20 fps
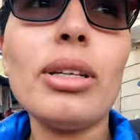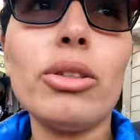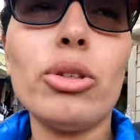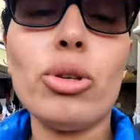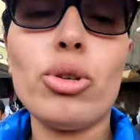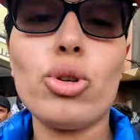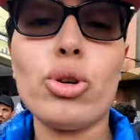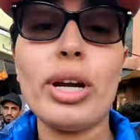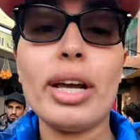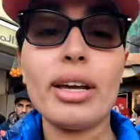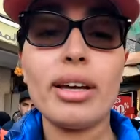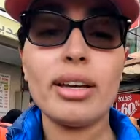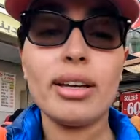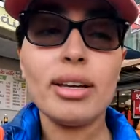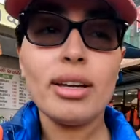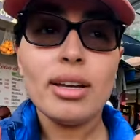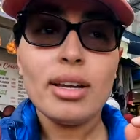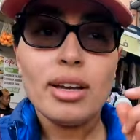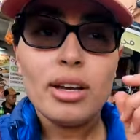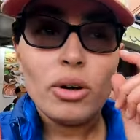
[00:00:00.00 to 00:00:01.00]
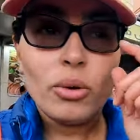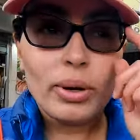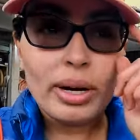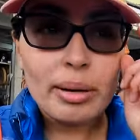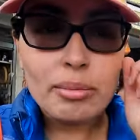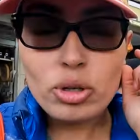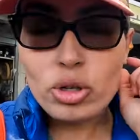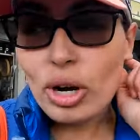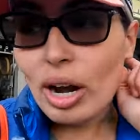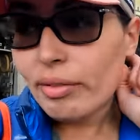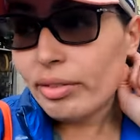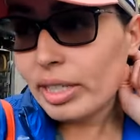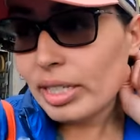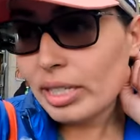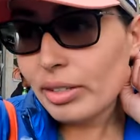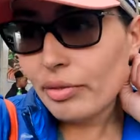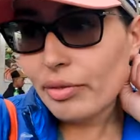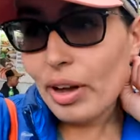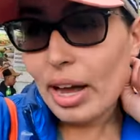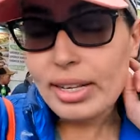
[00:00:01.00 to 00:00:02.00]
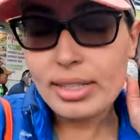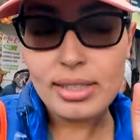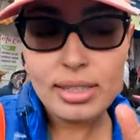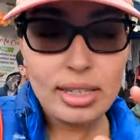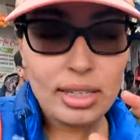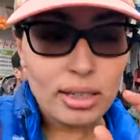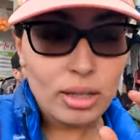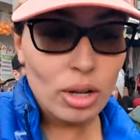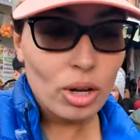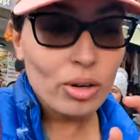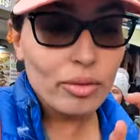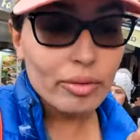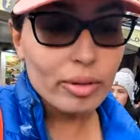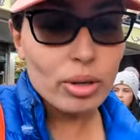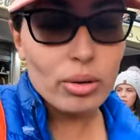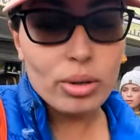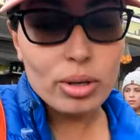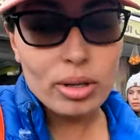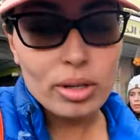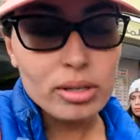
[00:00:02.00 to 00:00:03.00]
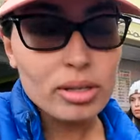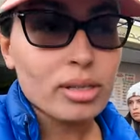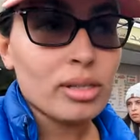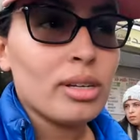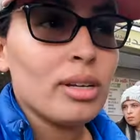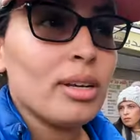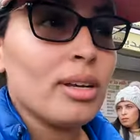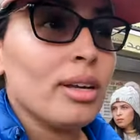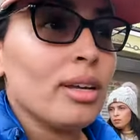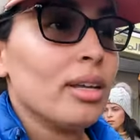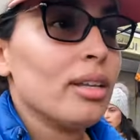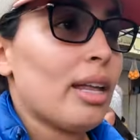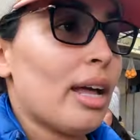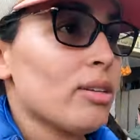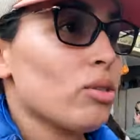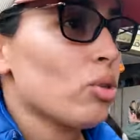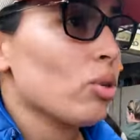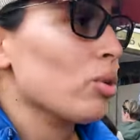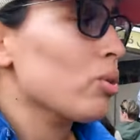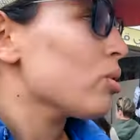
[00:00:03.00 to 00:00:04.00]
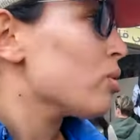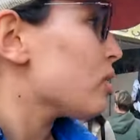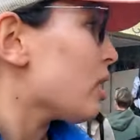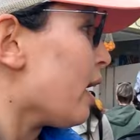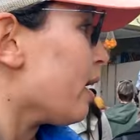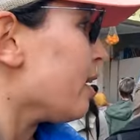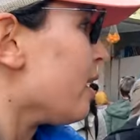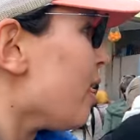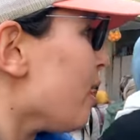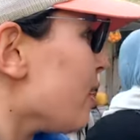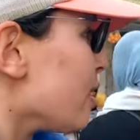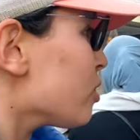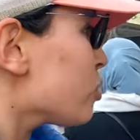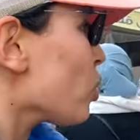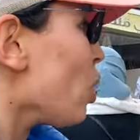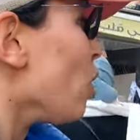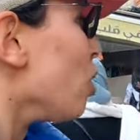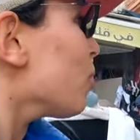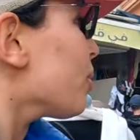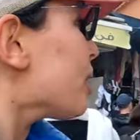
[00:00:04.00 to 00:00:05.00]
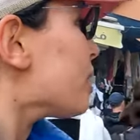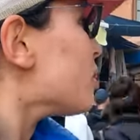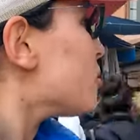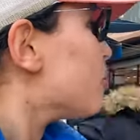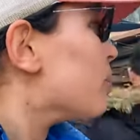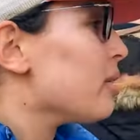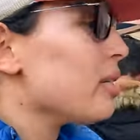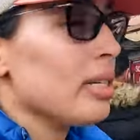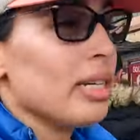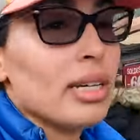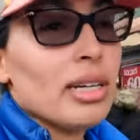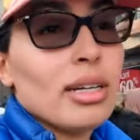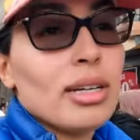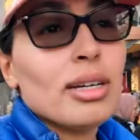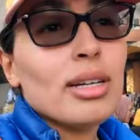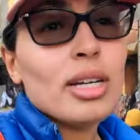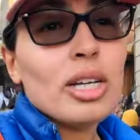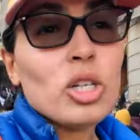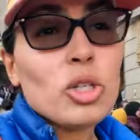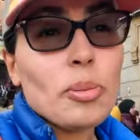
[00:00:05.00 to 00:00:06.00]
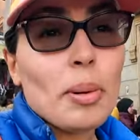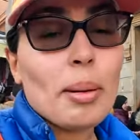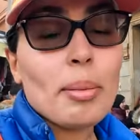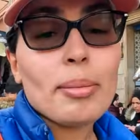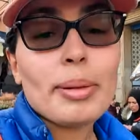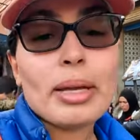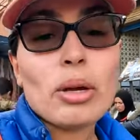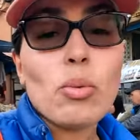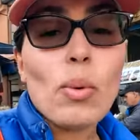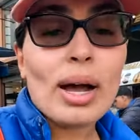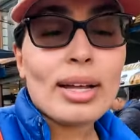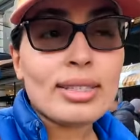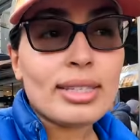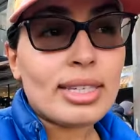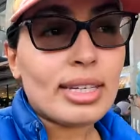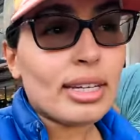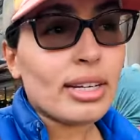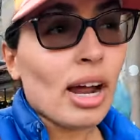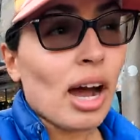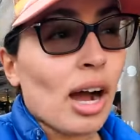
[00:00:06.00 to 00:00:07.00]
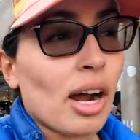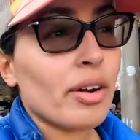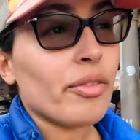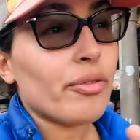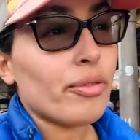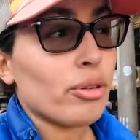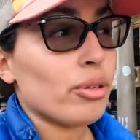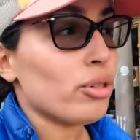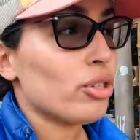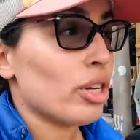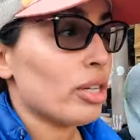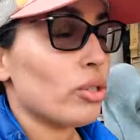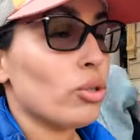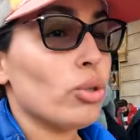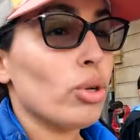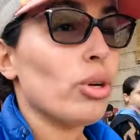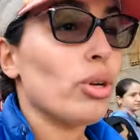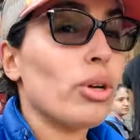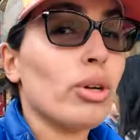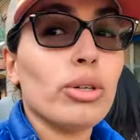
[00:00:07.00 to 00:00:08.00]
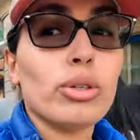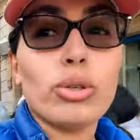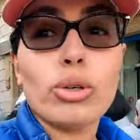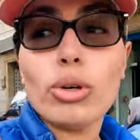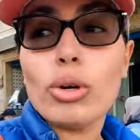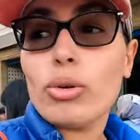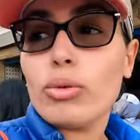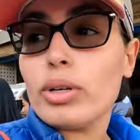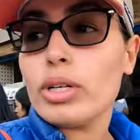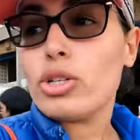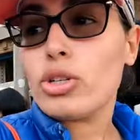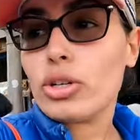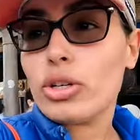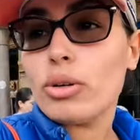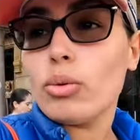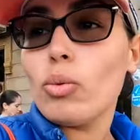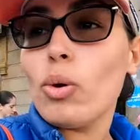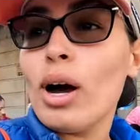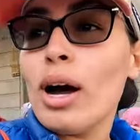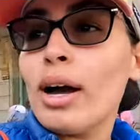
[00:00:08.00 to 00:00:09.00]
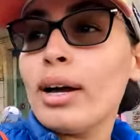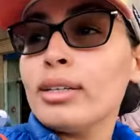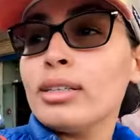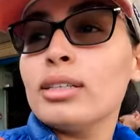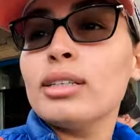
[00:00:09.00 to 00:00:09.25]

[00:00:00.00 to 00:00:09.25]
The trick when I'm traveling is if I see a lot of locals, that's a good sign, and it's always busy. It's probably one dinar for just the, the original one.